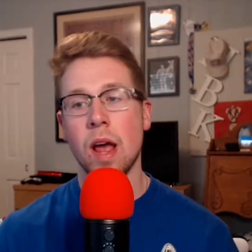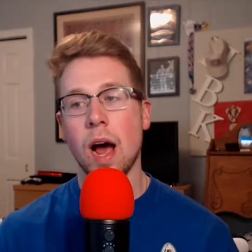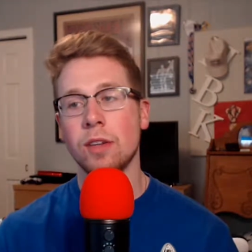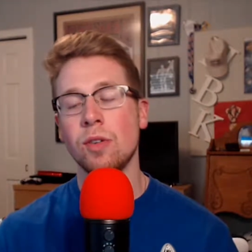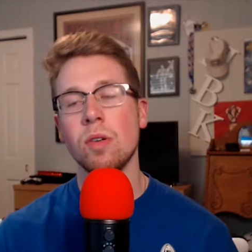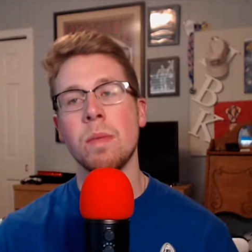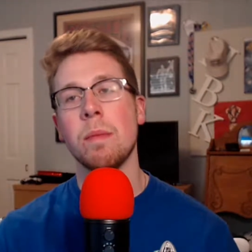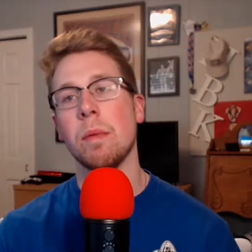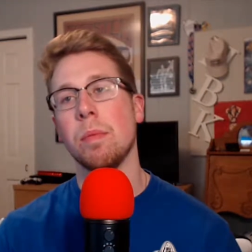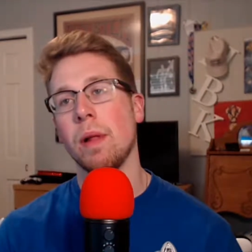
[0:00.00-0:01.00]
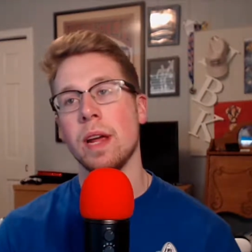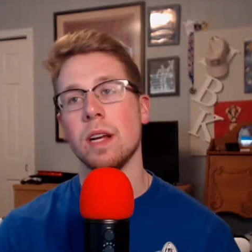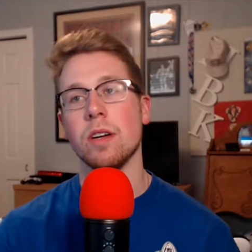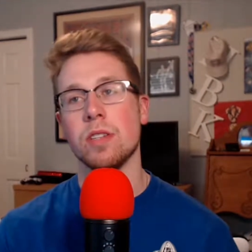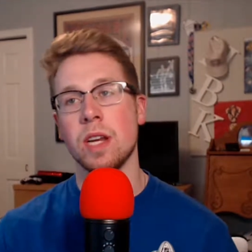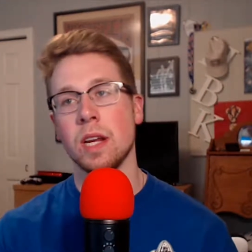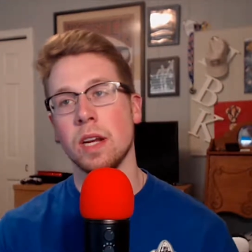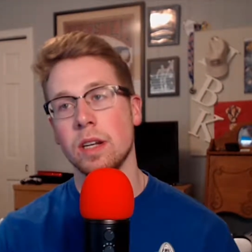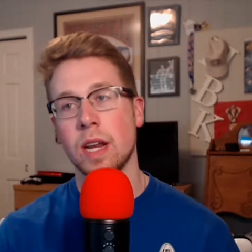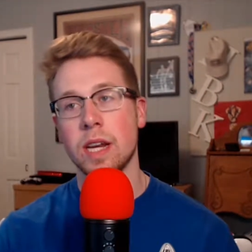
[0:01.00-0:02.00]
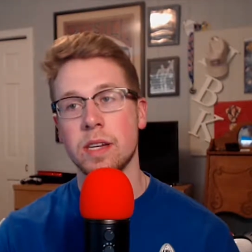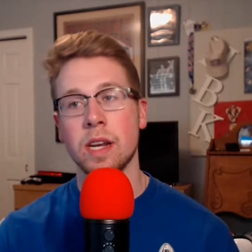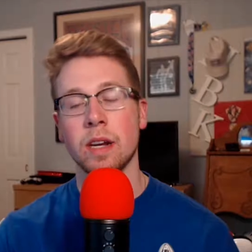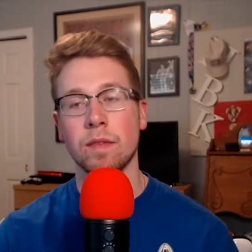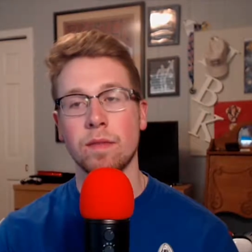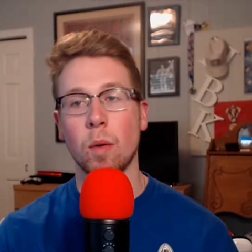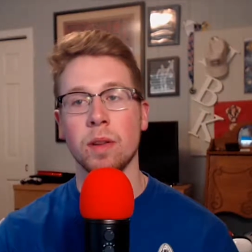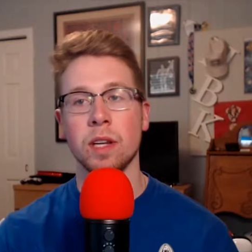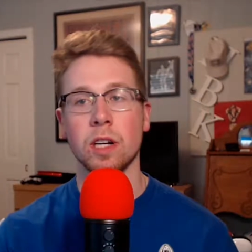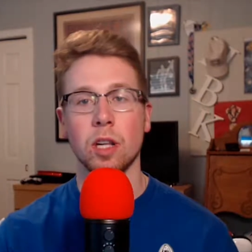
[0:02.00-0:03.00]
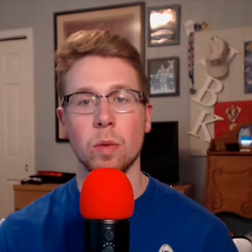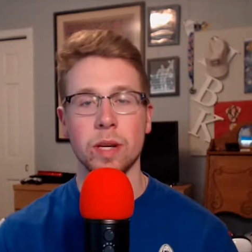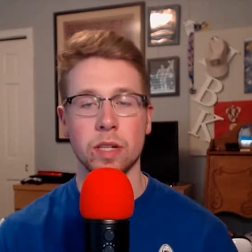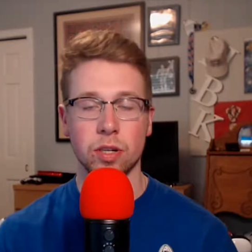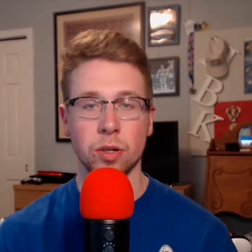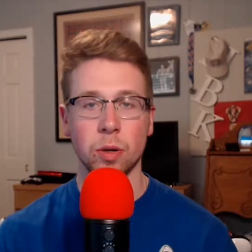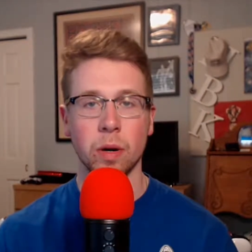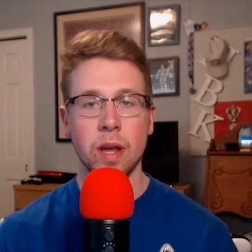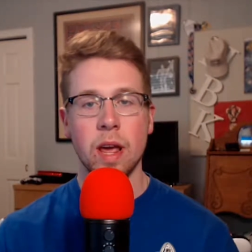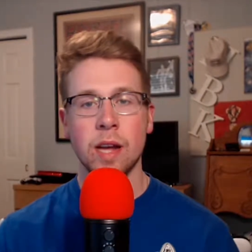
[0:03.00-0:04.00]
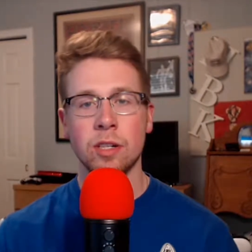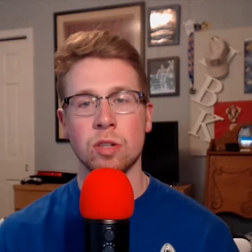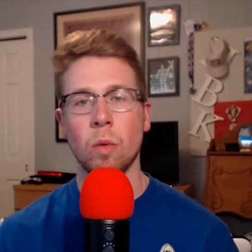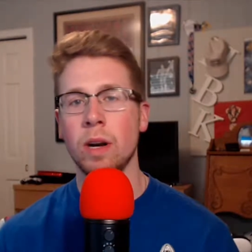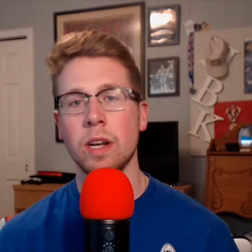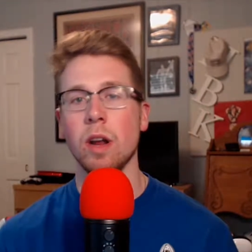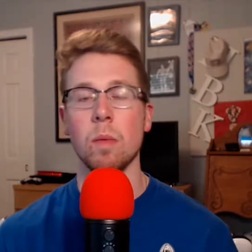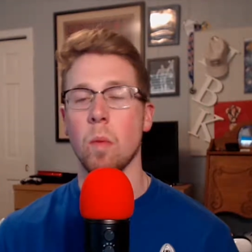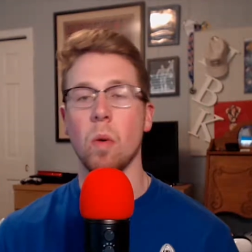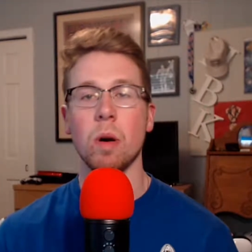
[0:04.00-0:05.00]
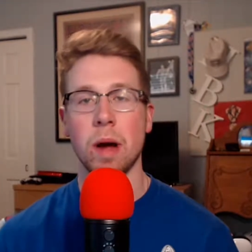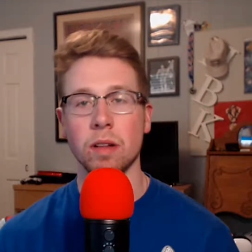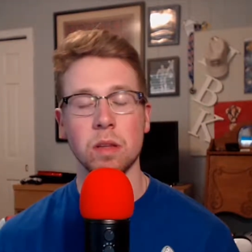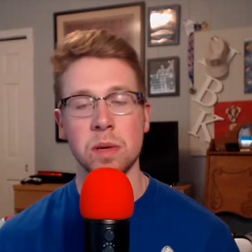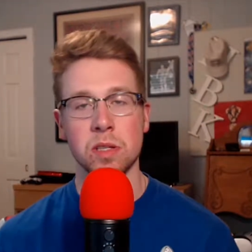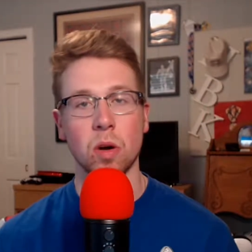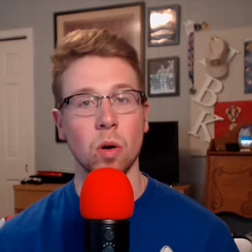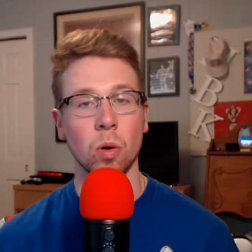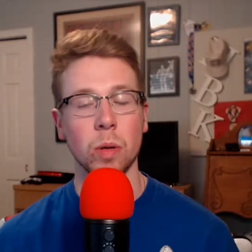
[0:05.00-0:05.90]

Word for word: I do remember playing or seeing Nadine in four and then Chloe in two, and just wanting to know more about them as a whole.